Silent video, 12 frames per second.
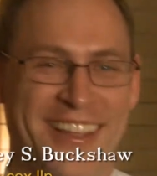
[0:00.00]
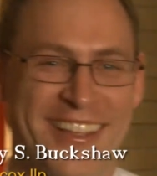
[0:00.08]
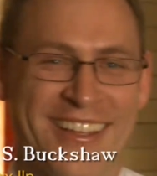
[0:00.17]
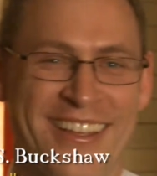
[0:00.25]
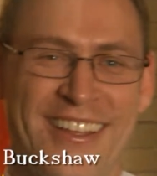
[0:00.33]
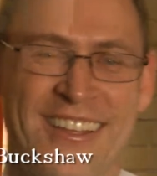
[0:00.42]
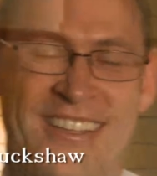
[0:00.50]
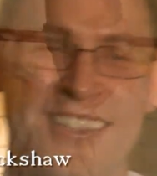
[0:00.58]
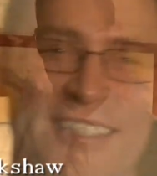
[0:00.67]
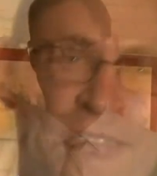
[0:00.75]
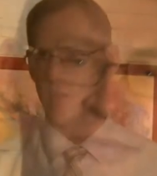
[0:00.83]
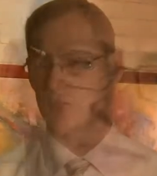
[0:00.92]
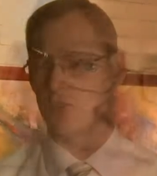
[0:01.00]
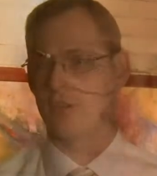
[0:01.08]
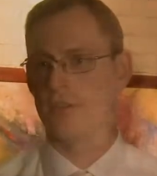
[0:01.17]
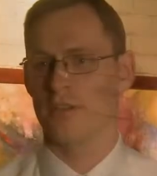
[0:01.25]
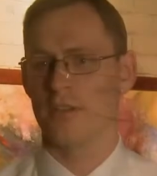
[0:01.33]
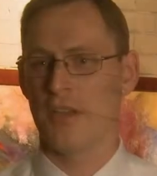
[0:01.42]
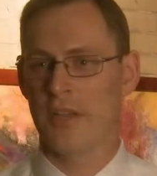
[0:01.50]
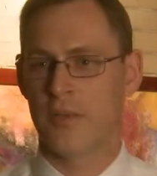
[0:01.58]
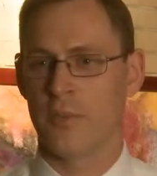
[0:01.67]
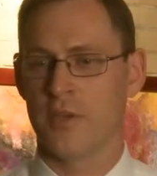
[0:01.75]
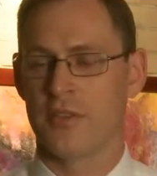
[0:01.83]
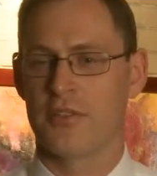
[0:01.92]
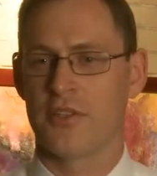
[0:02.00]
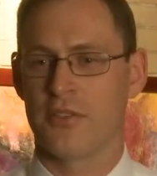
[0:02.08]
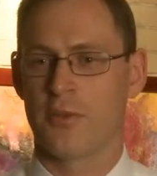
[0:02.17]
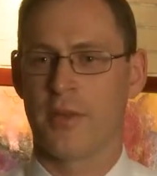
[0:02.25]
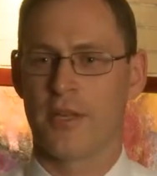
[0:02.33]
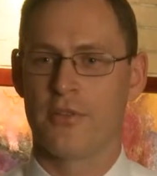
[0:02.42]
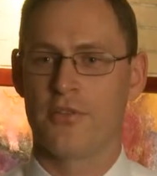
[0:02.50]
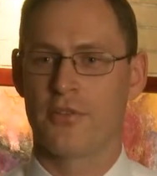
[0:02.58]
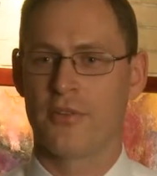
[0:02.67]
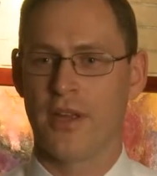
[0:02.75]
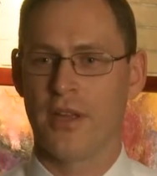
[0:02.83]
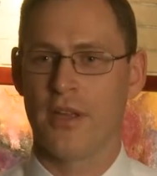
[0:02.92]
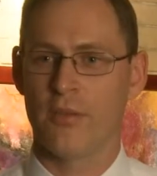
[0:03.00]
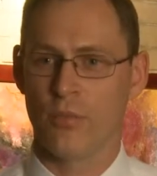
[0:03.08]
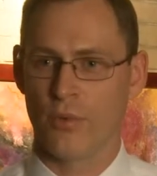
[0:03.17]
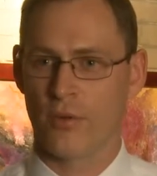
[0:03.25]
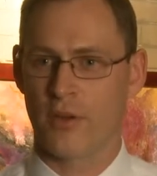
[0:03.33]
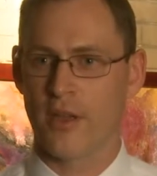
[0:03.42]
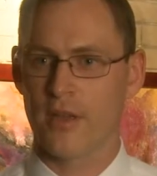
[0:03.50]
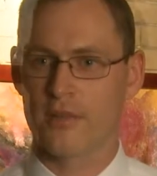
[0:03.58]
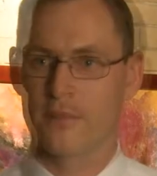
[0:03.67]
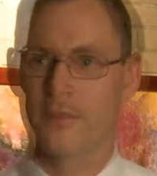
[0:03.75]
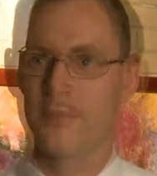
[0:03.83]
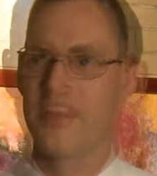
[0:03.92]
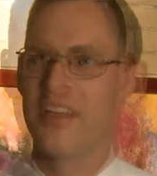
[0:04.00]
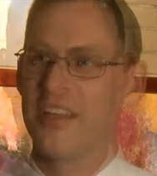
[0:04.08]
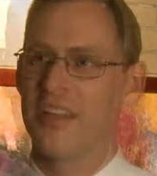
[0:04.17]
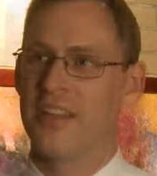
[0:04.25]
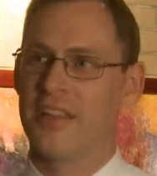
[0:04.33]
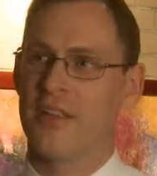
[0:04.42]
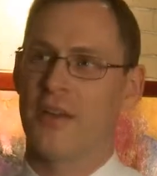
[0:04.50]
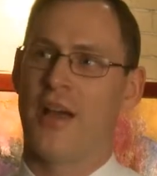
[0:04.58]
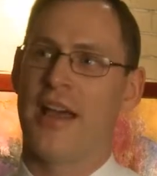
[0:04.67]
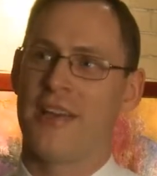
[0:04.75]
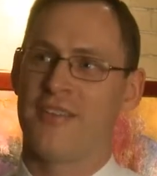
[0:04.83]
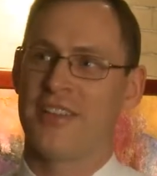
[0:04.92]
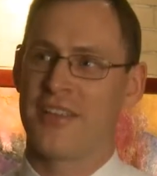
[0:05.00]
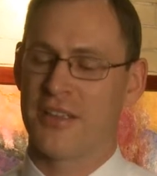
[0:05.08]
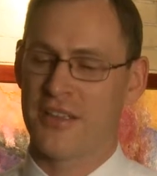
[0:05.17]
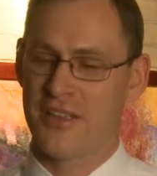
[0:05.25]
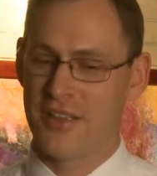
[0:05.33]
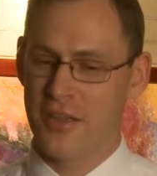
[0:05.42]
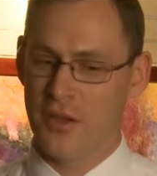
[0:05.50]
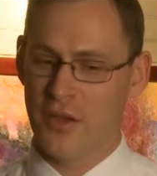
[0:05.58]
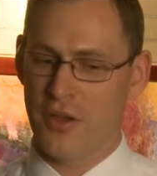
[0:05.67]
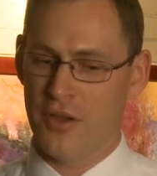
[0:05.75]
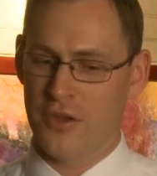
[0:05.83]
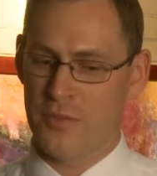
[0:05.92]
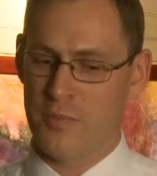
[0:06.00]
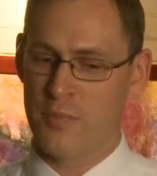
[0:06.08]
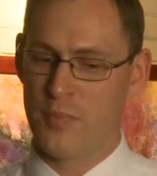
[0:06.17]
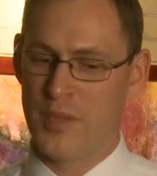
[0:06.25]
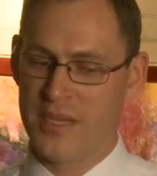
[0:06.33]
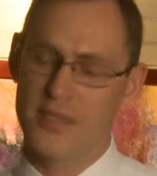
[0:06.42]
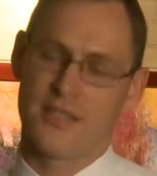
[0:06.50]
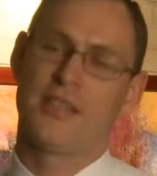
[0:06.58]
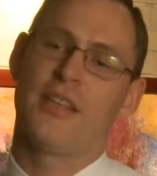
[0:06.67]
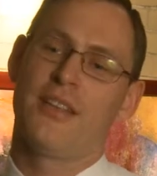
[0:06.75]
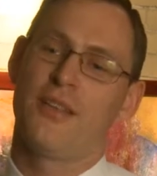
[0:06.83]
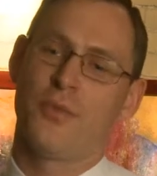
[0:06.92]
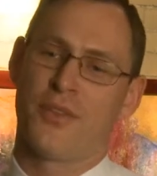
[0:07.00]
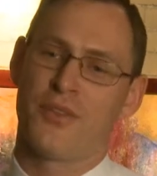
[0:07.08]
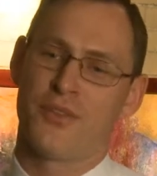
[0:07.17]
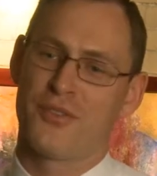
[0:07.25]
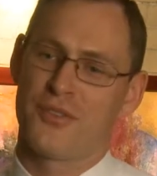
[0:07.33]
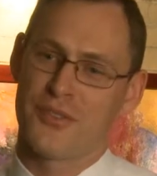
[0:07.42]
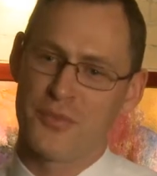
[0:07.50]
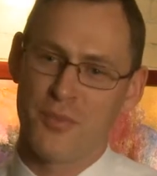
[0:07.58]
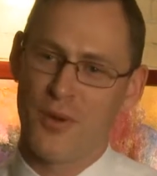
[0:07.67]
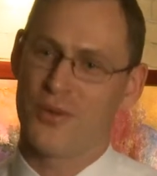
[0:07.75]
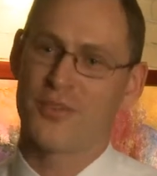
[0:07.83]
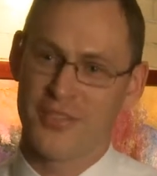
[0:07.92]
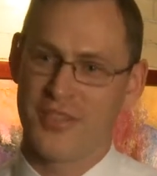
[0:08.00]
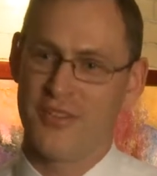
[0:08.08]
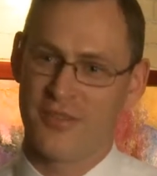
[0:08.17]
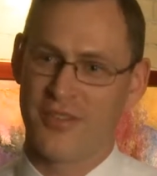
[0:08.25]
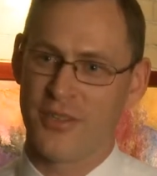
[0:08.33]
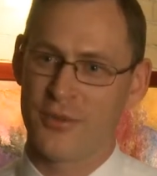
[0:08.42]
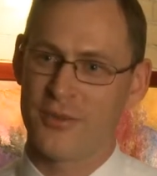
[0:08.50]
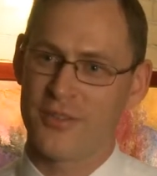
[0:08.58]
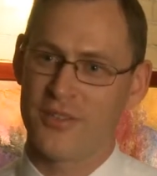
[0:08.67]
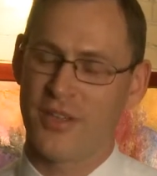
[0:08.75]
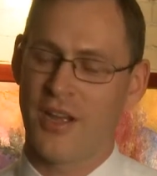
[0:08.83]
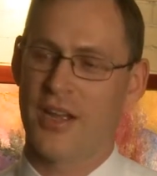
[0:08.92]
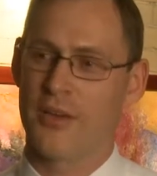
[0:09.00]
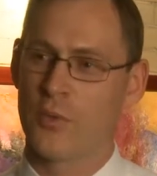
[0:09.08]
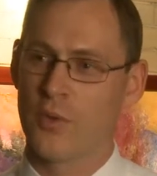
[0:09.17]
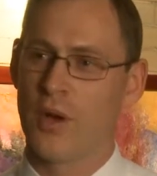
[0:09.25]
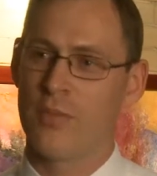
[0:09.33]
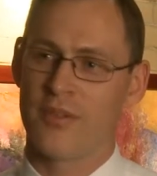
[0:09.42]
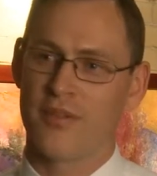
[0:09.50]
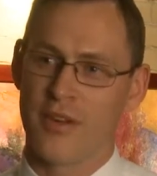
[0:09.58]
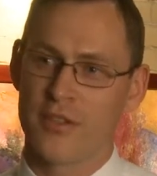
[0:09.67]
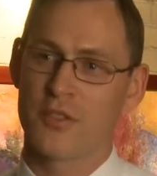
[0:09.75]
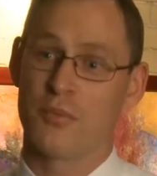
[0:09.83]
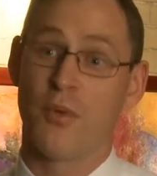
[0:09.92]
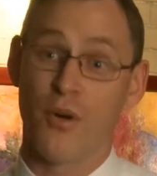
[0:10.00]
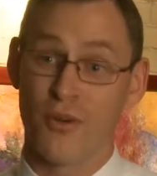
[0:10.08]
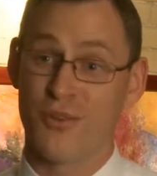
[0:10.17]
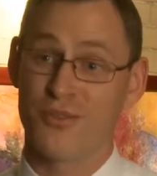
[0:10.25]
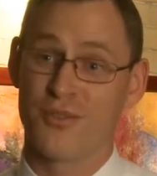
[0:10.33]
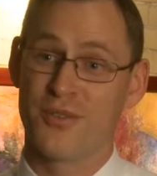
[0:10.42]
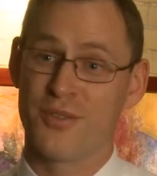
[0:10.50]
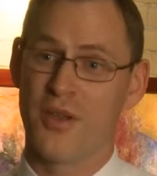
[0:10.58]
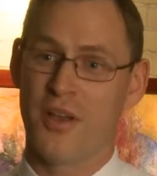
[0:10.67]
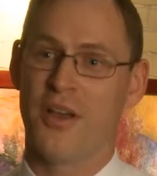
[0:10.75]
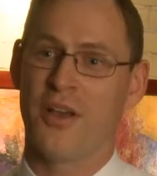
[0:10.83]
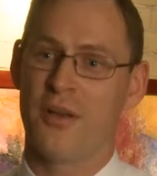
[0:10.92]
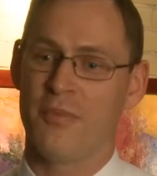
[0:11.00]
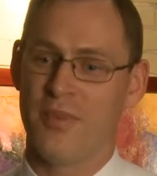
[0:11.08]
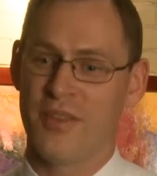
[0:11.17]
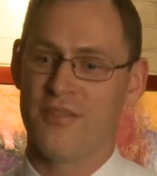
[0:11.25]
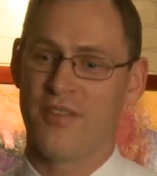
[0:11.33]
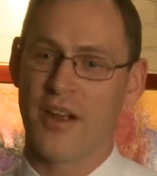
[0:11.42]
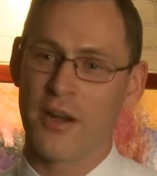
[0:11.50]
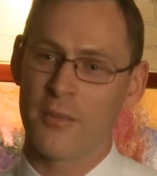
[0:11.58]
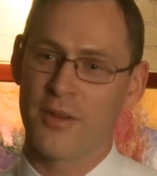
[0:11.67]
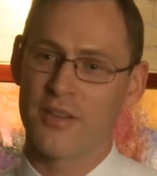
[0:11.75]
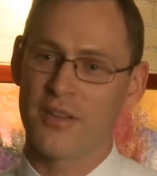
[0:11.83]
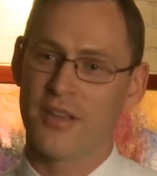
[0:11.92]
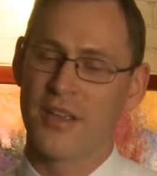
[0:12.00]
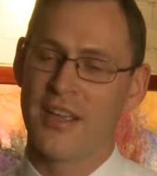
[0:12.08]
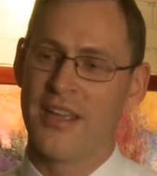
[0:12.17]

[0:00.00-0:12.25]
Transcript: My name is Jeff Buckshaw. I'm a senior manager at Bruner-Cox. You know, having a big city with a small city feel. You know, I grew up in a very small environment,